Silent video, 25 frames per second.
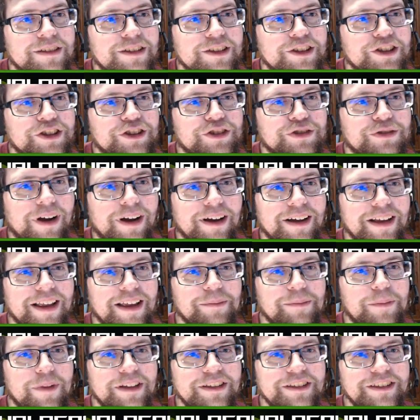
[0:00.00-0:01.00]
strong
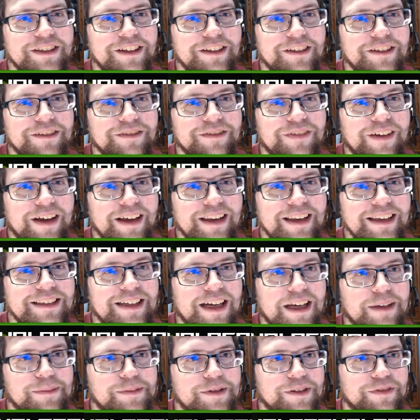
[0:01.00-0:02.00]
and muscular fighting
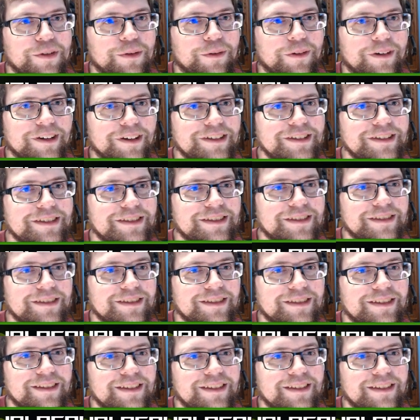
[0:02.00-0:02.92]
types, of course.